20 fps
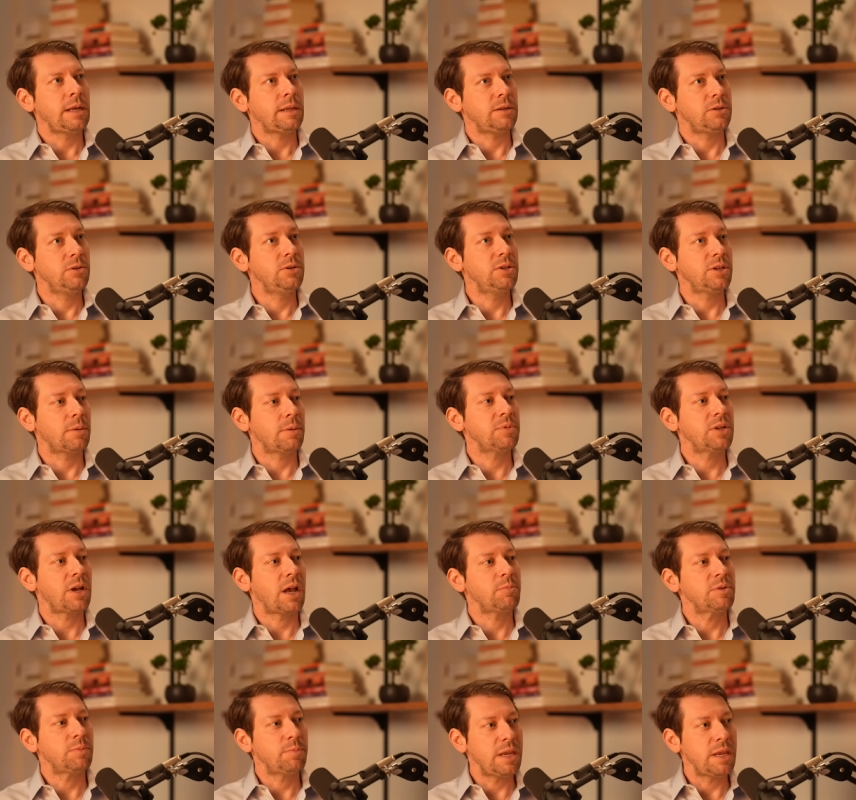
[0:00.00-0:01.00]
Do
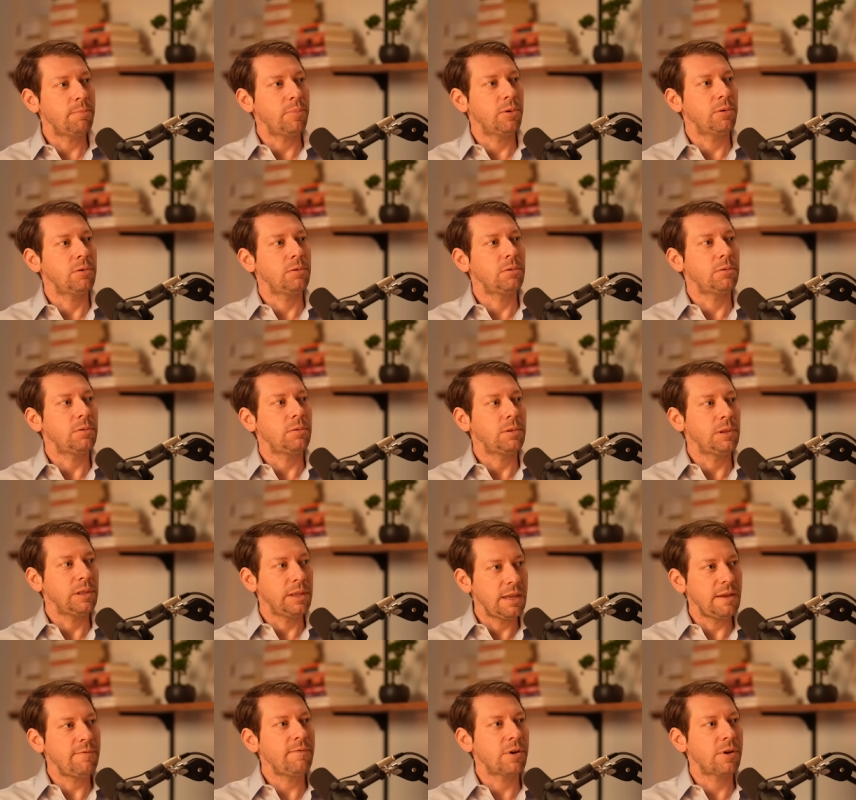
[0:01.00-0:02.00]
sometimes people
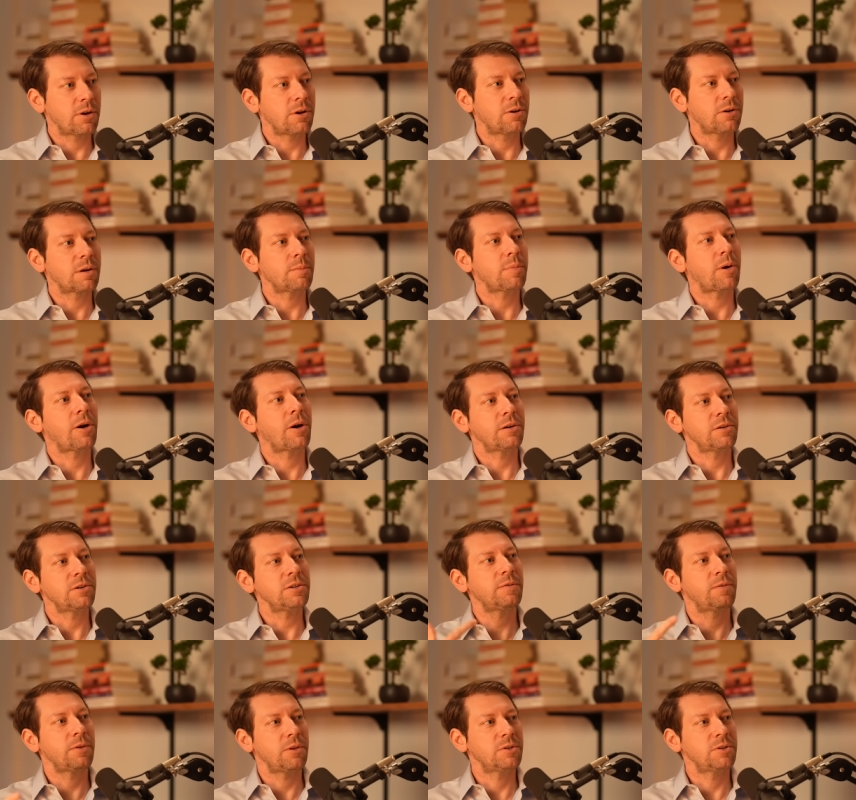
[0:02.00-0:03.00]
leave their current
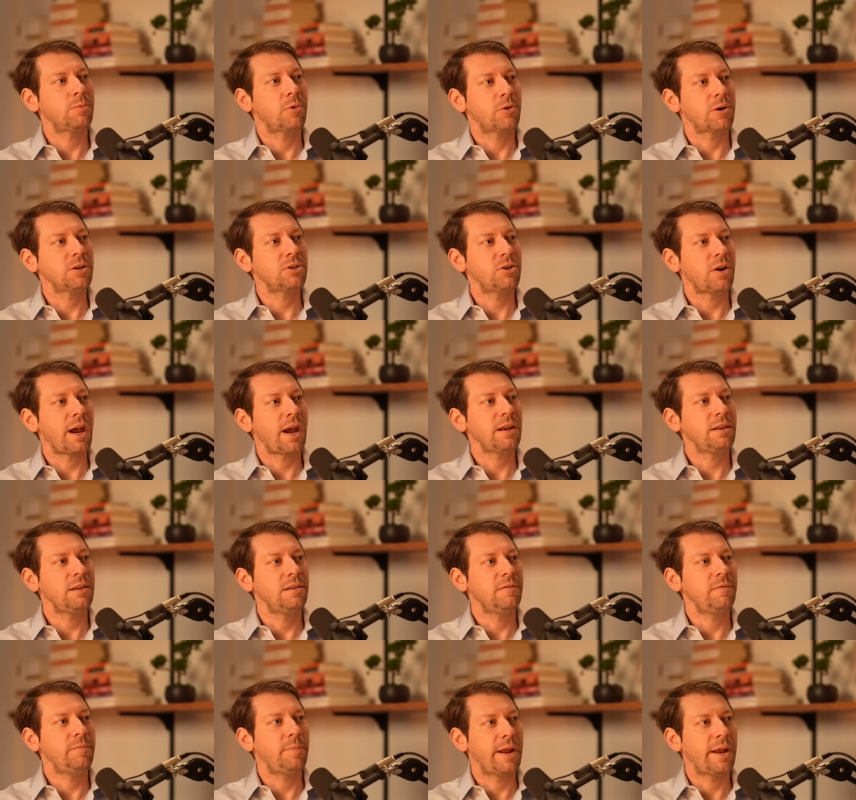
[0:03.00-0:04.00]
partners for those more
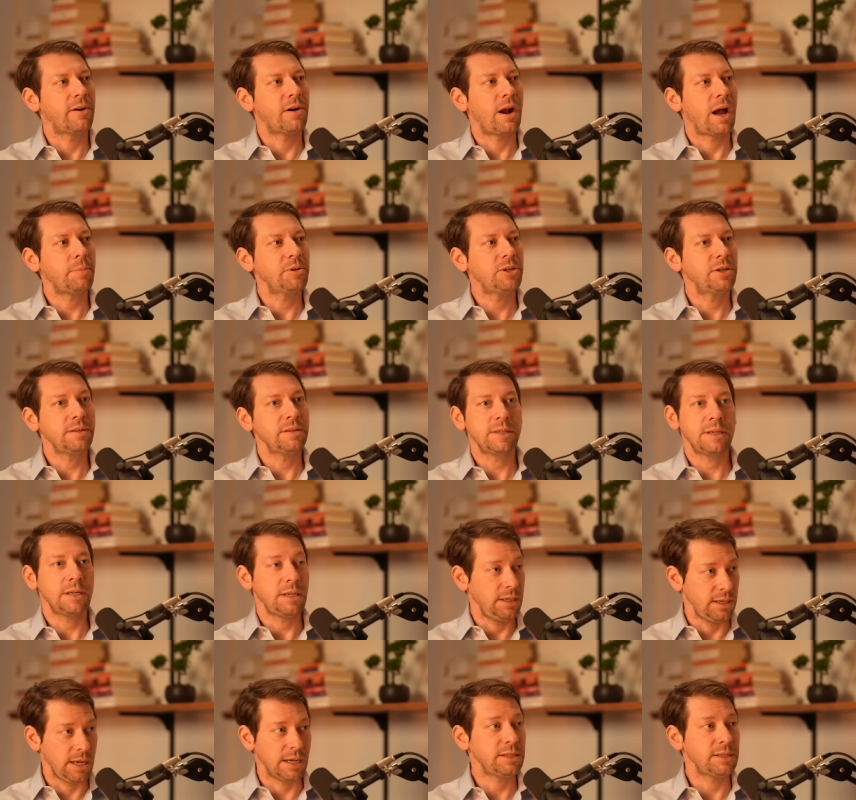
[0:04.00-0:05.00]
attractive, better options?
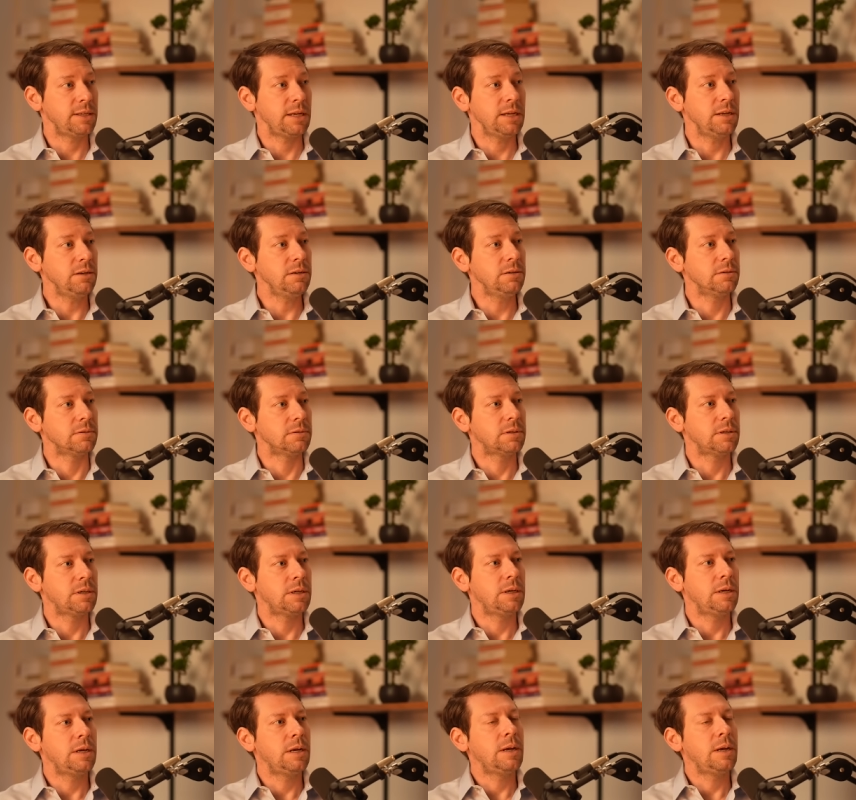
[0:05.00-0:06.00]
Yes, they do.
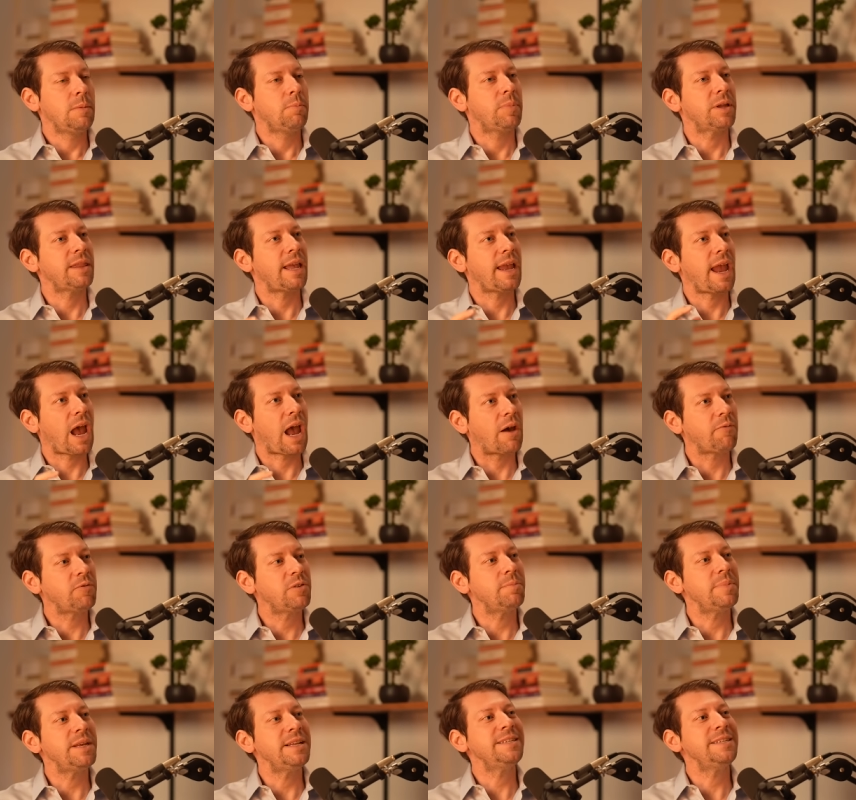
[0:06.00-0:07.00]
But they have
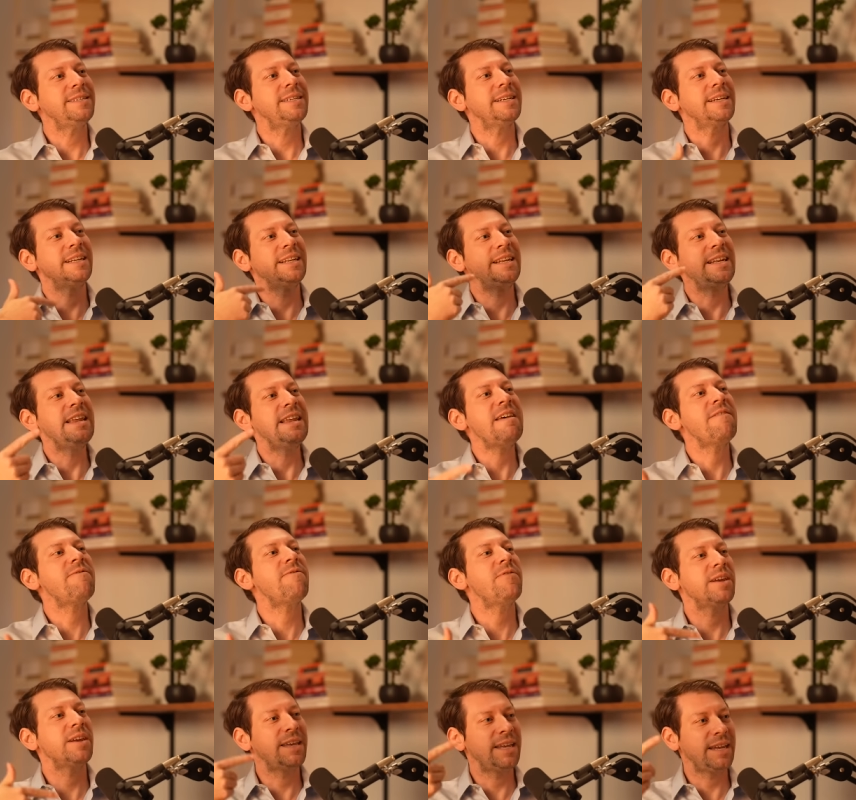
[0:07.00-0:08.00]
to be
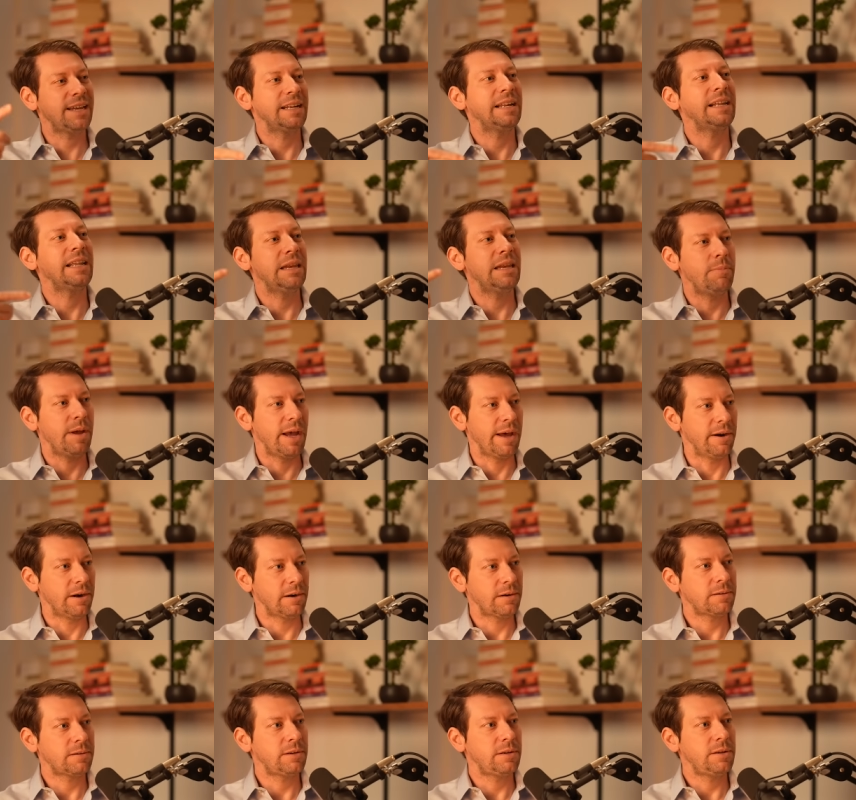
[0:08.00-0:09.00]
significantly
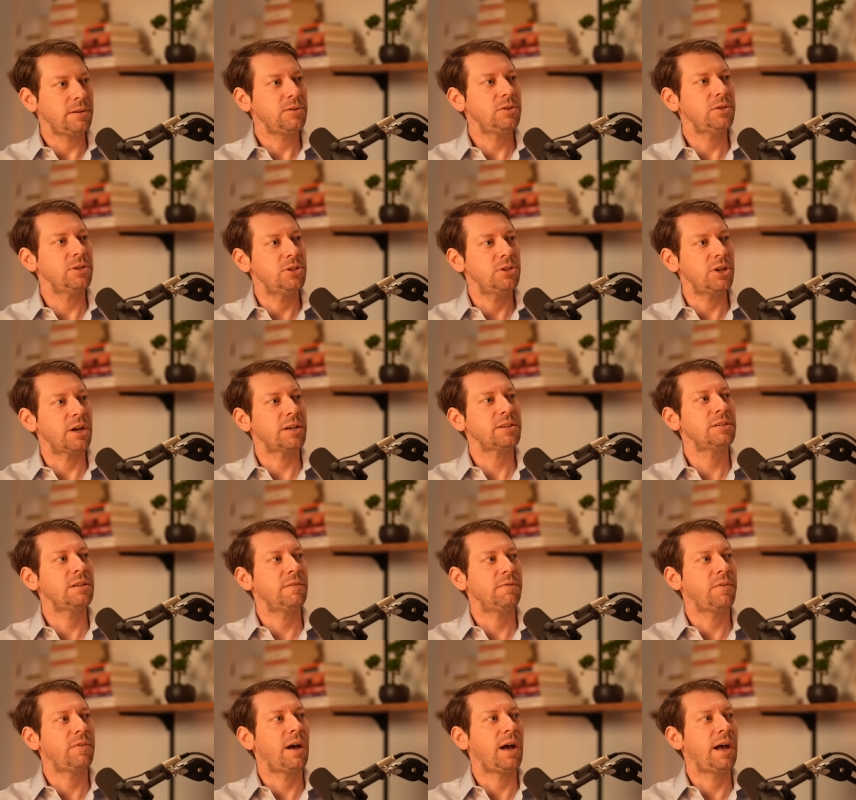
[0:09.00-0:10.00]
better to
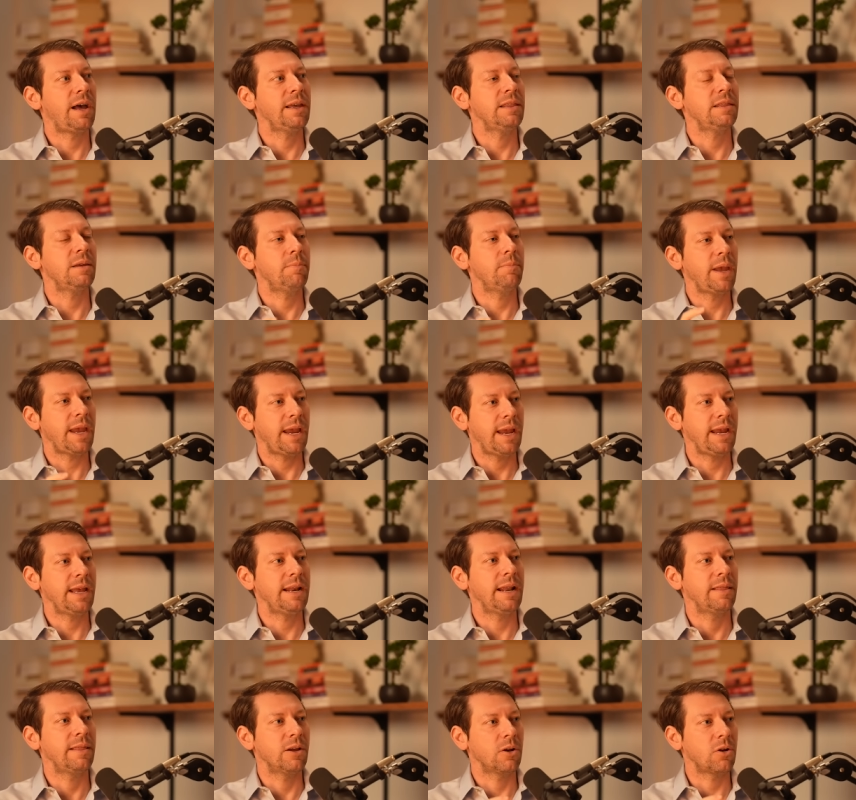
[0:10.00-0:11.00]
justify the
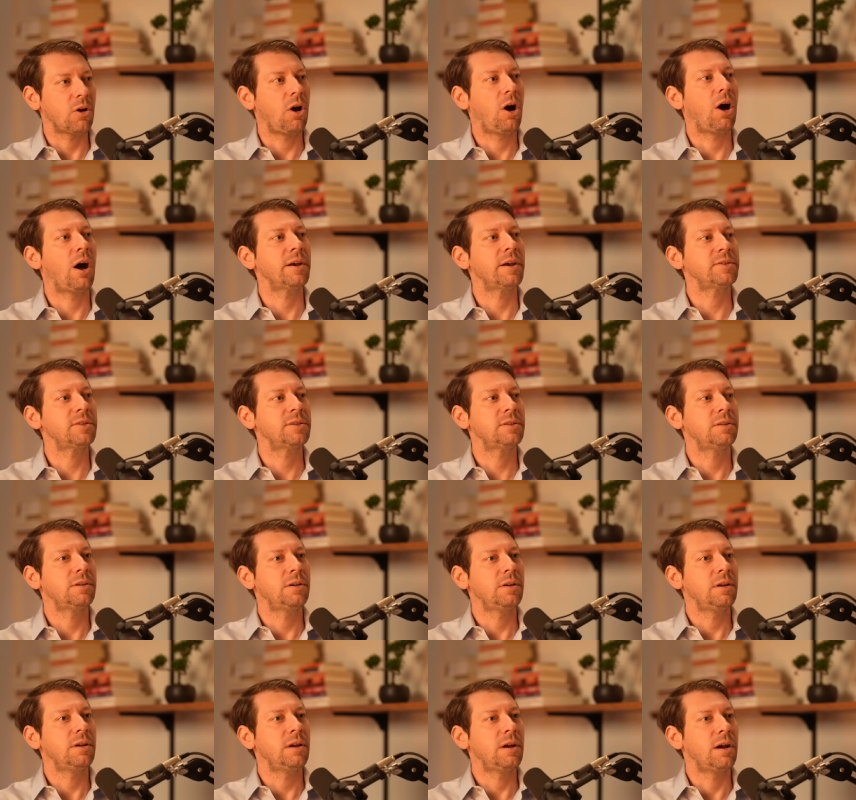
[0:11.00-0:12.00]
pain and the cost
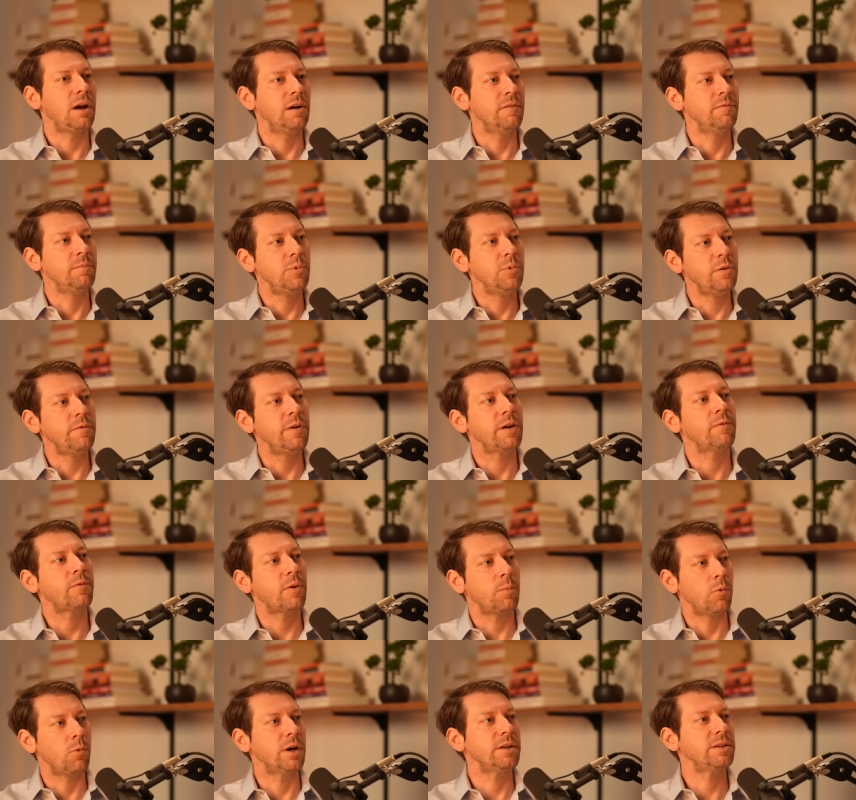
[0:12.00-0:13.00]
of moving
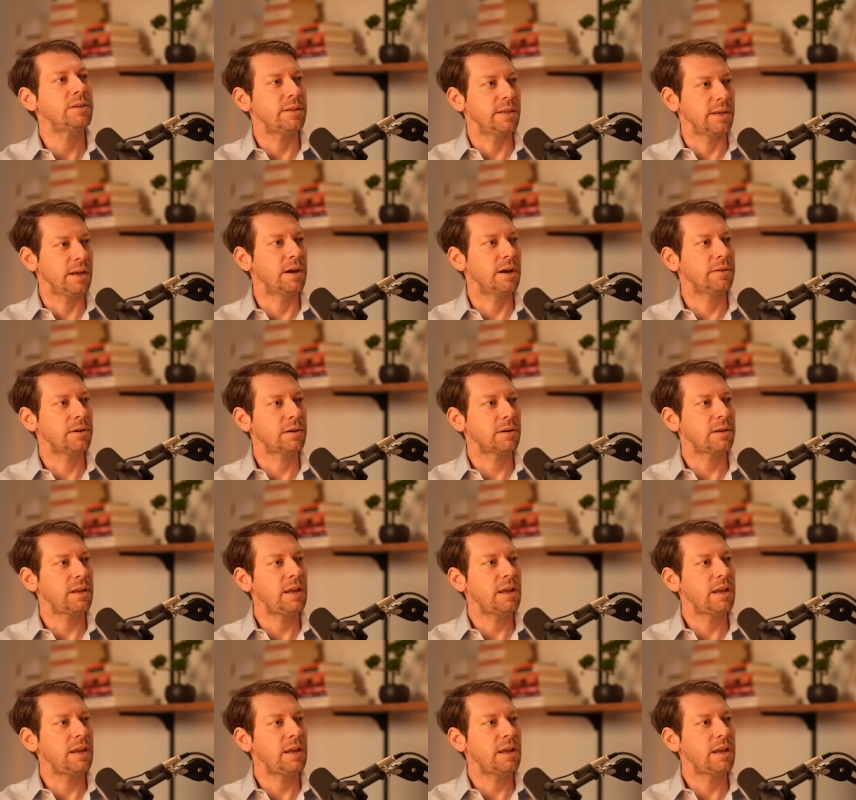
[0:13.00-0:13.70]
from one to the other.